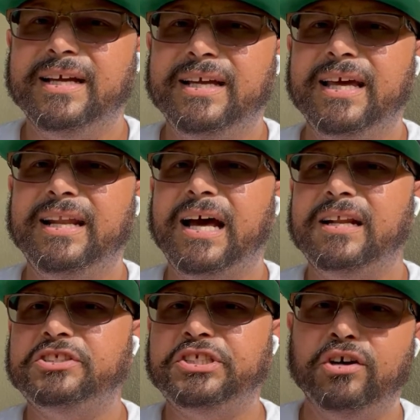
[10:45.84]
Get
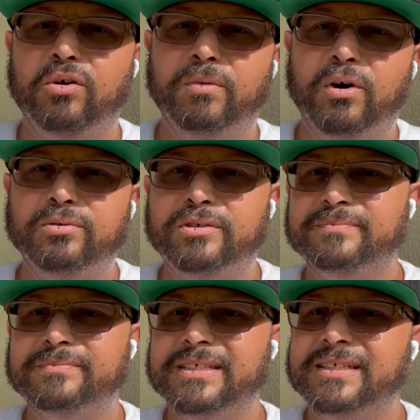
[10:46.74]
out of chill mode.
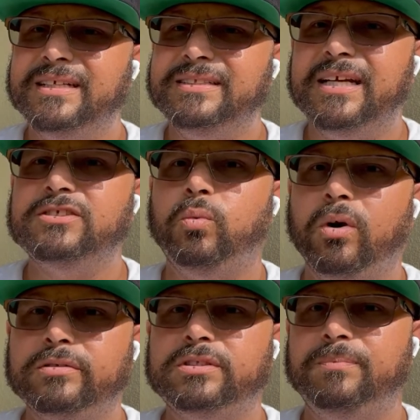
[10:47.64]
There's
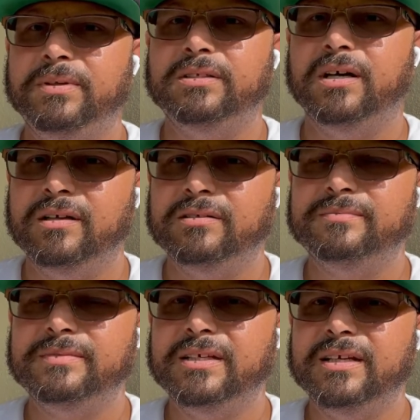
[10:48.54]
work to be
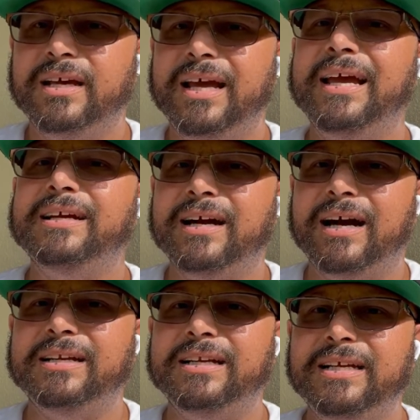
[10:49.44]
done. And
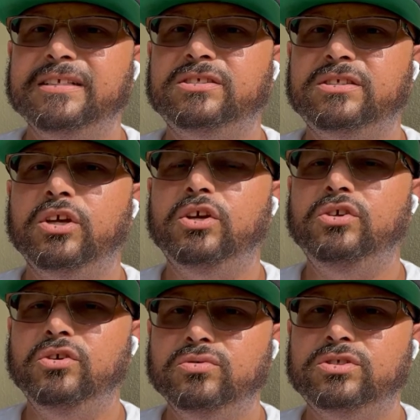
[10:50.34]
God needs
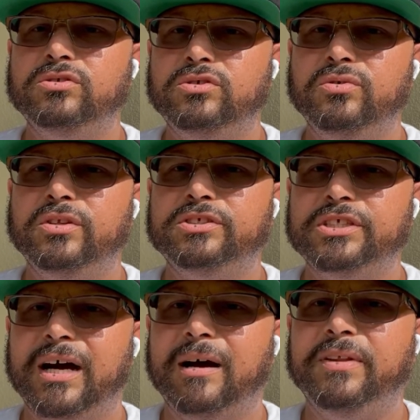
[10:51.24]
you to do the
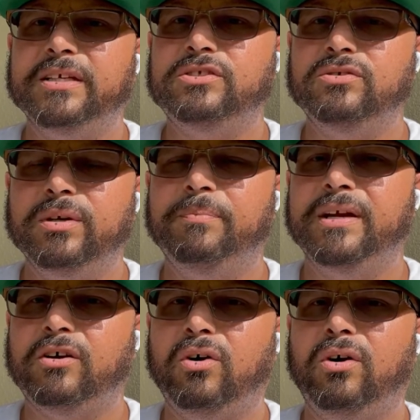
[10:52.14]
job that you have
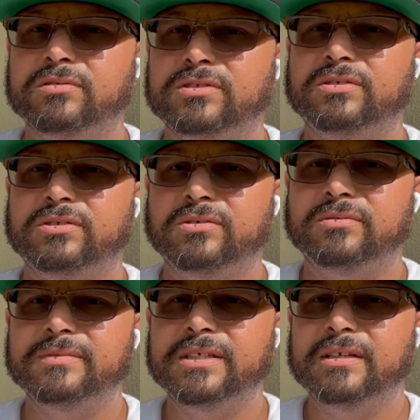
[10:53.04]
been called to do.